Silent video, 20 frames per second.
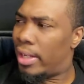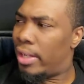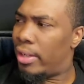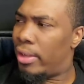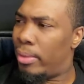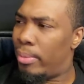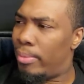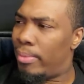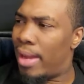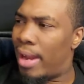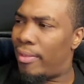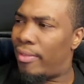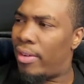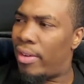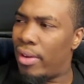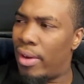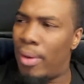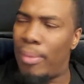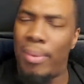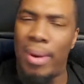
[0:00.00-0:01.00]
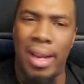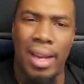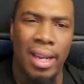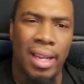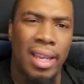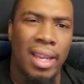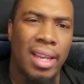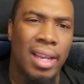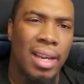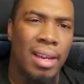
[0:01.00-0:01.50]
You never know where
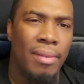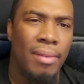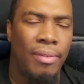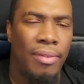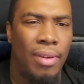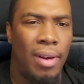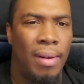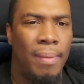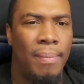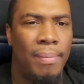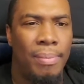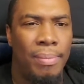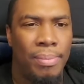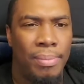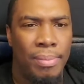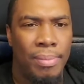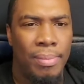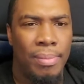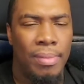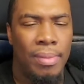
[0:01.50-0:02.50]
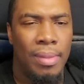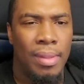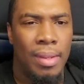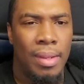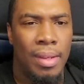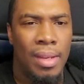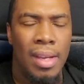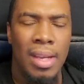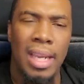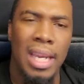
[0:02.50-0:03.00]
it could come from.
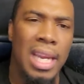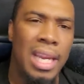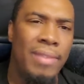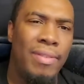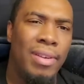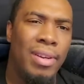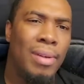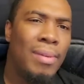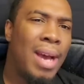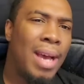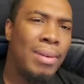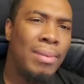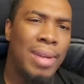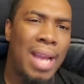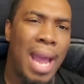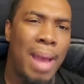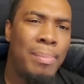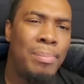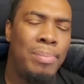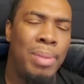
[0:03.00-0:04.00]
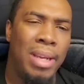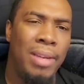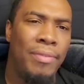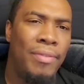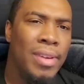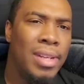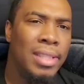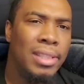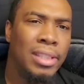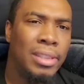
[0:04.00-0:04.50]
Even though I don't got
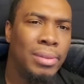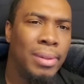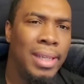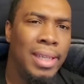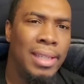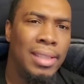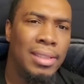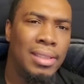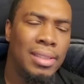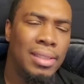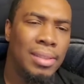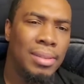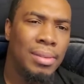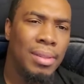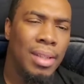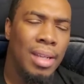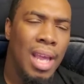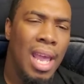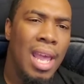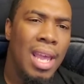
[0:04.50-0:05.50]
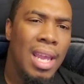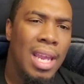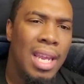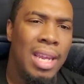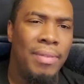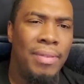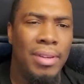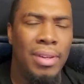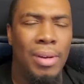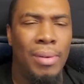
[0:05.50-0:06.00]
beef in the streets,
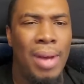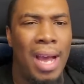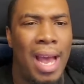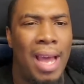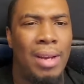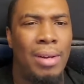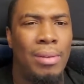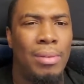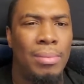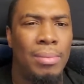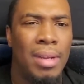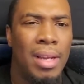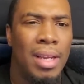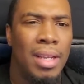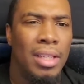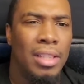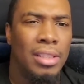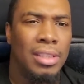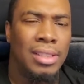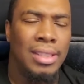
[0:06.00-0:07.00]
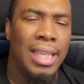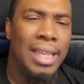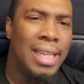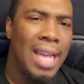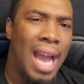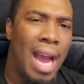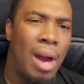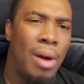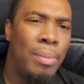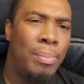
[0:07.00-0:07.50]
even though I don't
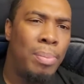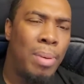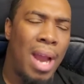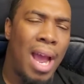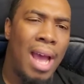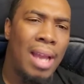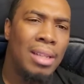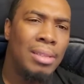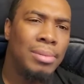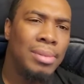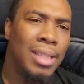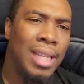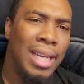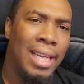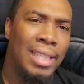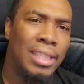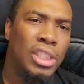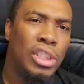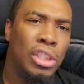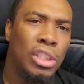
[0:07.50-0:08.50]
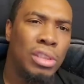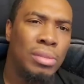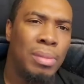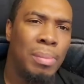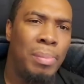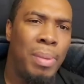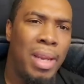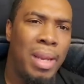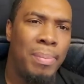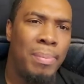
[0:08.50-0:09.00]
seek out problems and issues
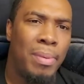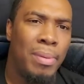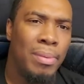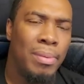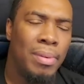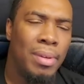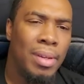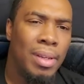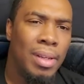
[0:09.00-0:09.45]
with people,